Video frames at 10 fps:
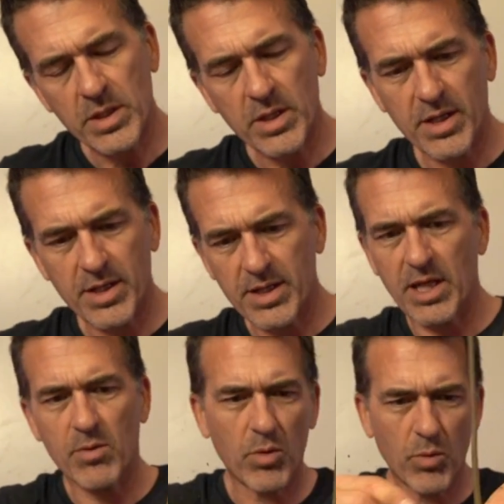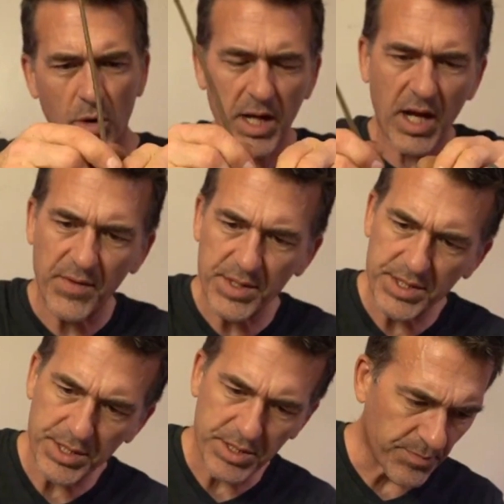And then we'll work on this
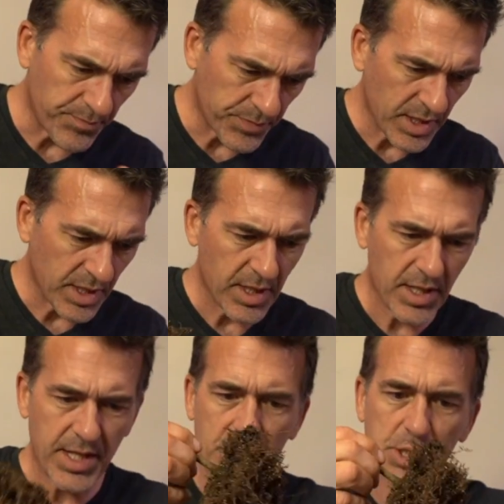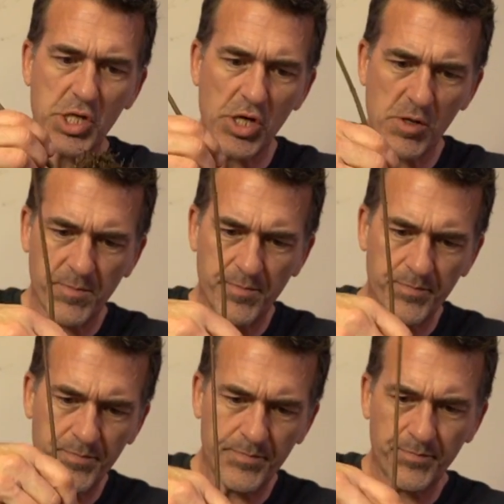system next year.
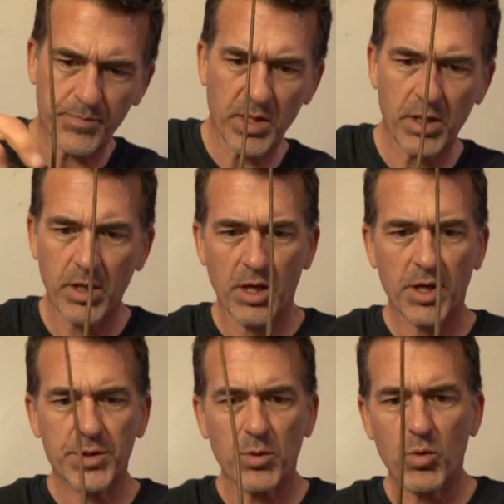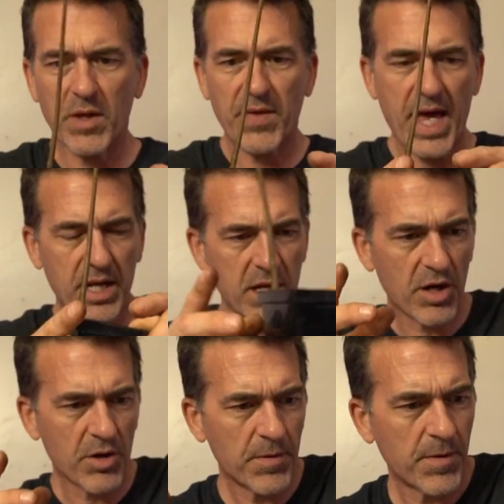So we'll get that in
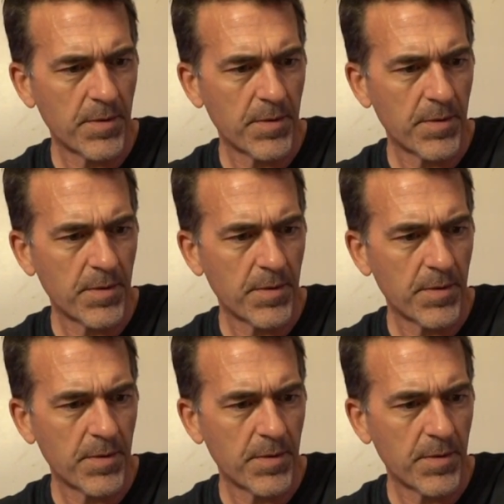here.